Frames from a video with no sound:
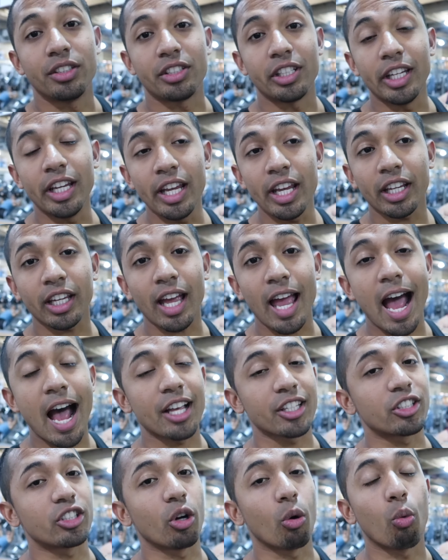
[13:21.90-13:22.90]
Zeke
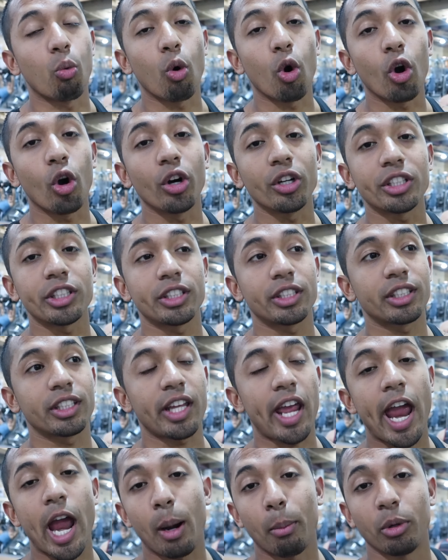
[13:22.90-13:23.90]
has the worst
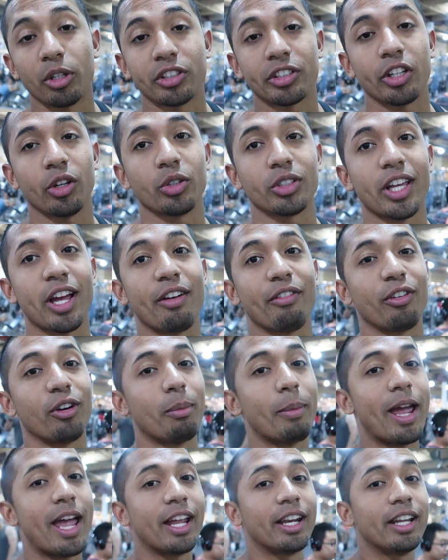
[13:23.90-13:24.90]
camera skills ever,
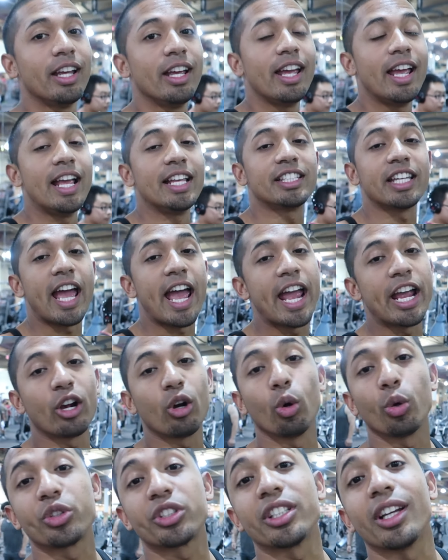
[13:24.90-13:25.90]
man. His
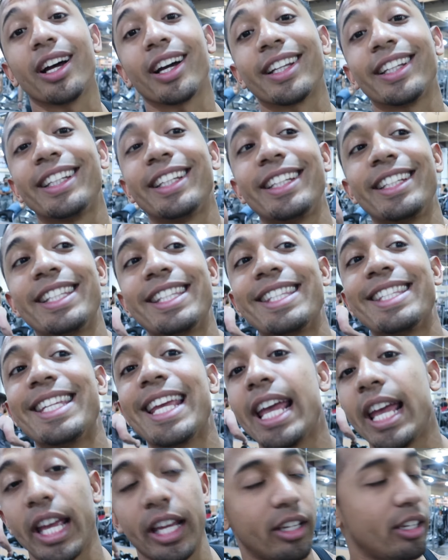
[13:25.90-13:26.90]
angles suck
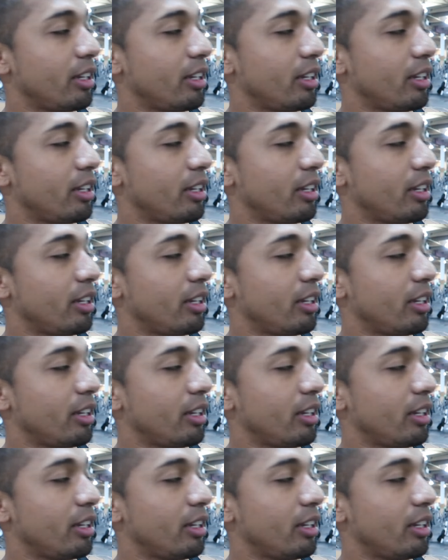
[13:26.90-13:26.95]
dick.